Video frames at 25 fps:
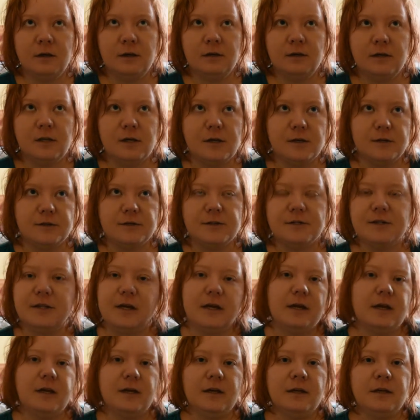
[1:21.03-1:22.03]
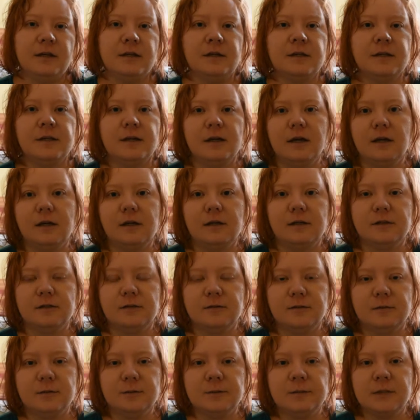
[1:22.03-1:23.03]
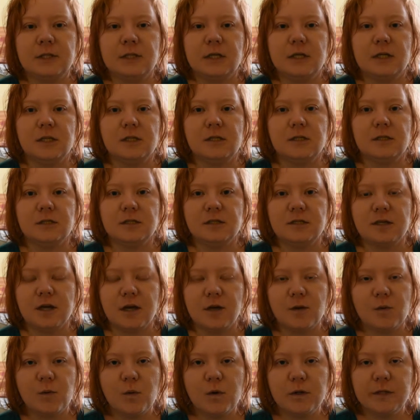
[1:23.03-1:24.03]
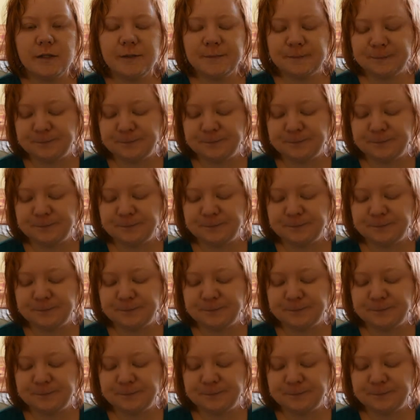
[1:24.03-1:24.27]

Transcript: their stay in the psych ward.